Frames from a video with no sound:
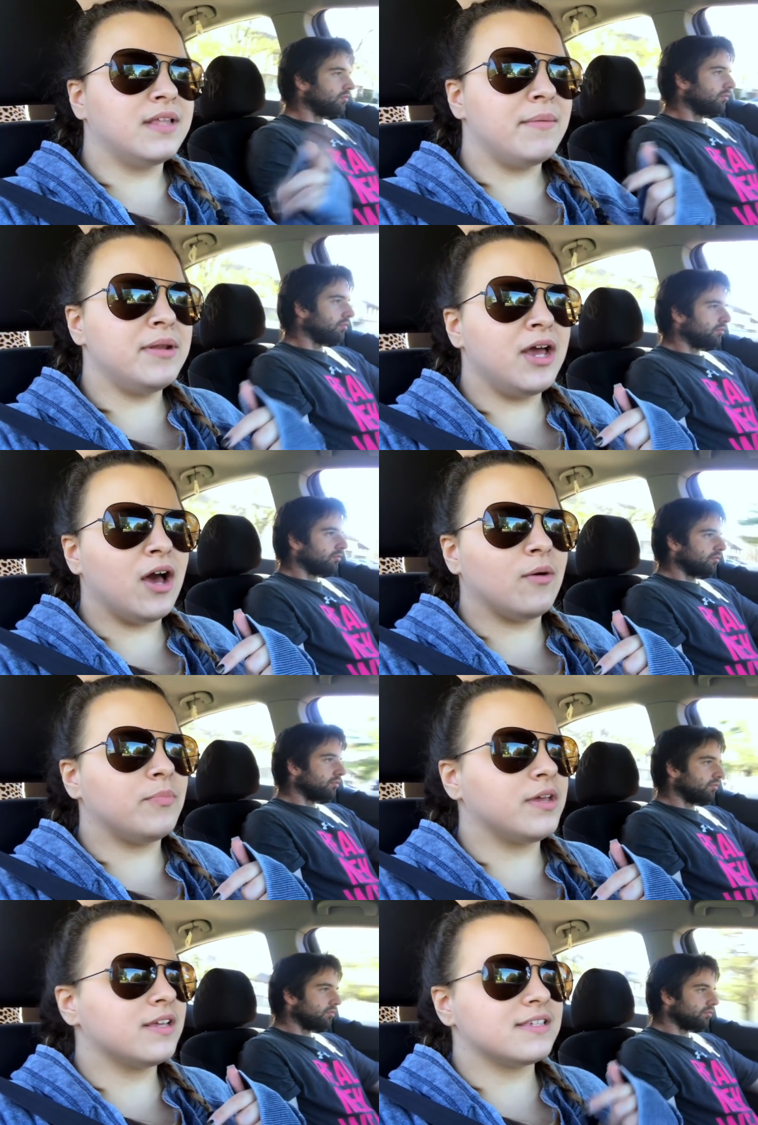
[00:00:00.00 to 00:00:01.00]
Speaker 1: Let me know,
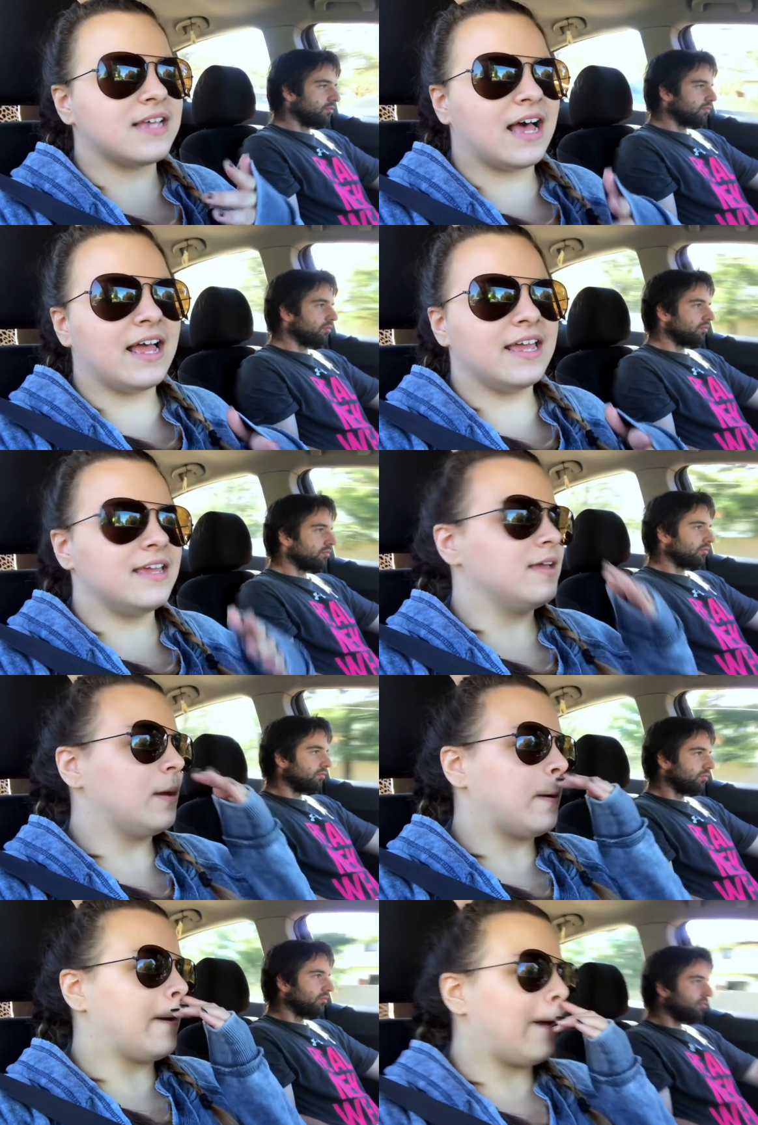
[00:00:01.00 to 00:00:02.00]
because I
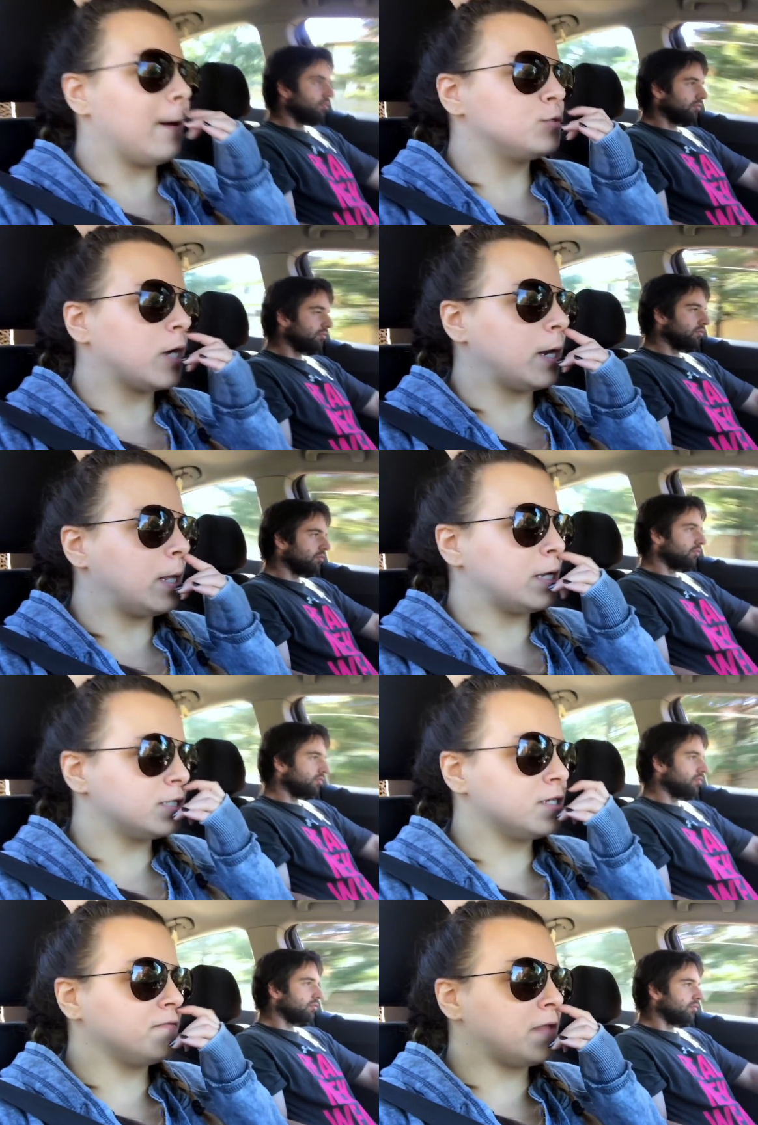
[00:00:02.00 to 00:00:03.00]
have tried a lot of
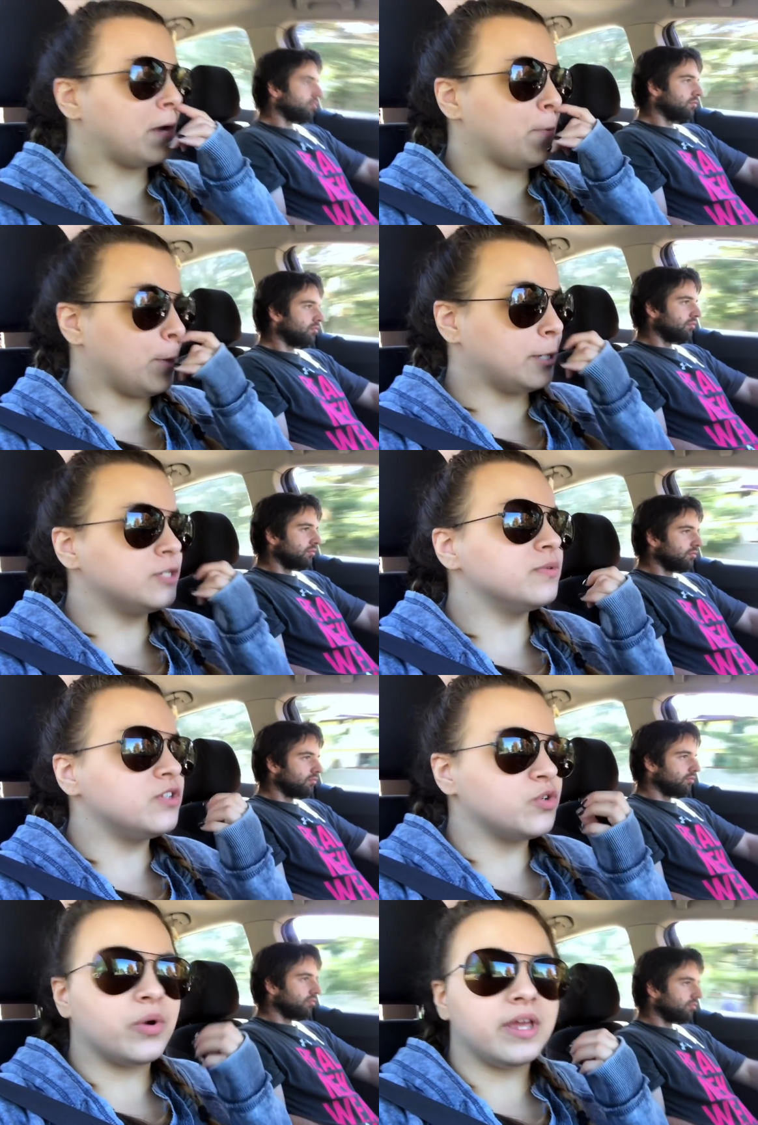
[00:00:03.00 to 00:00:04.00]
stuff that I really do
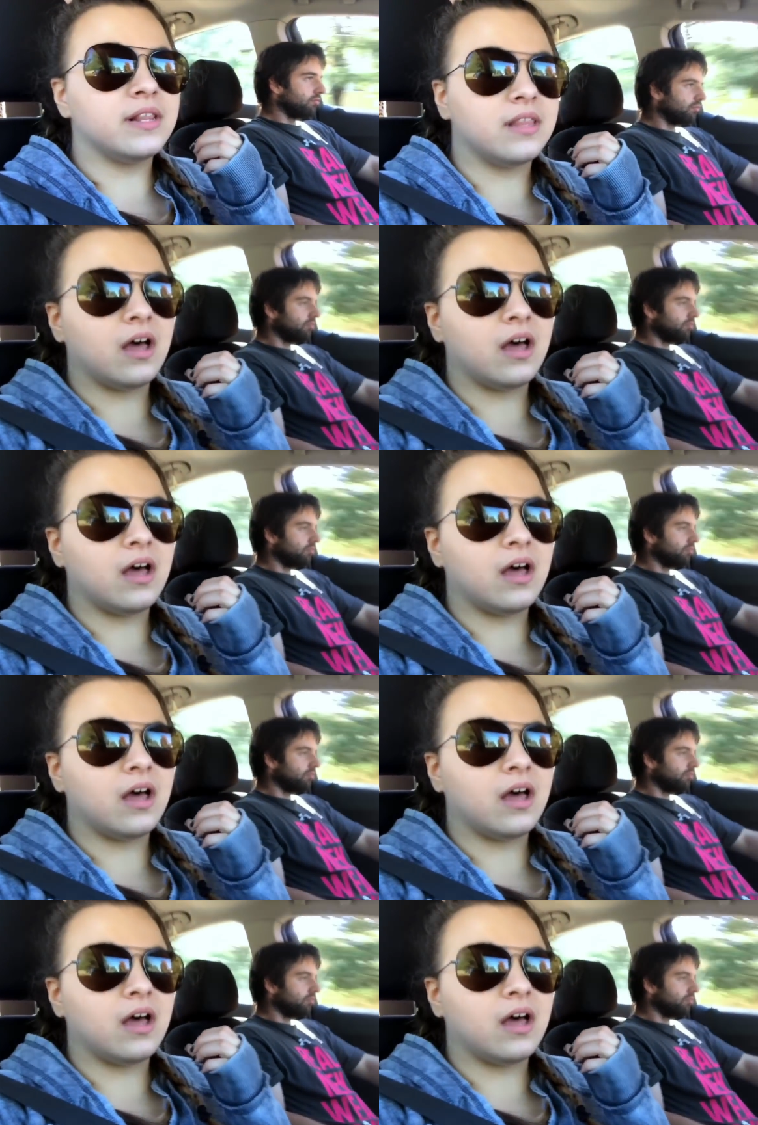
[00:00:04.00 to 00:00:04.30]
enjoy and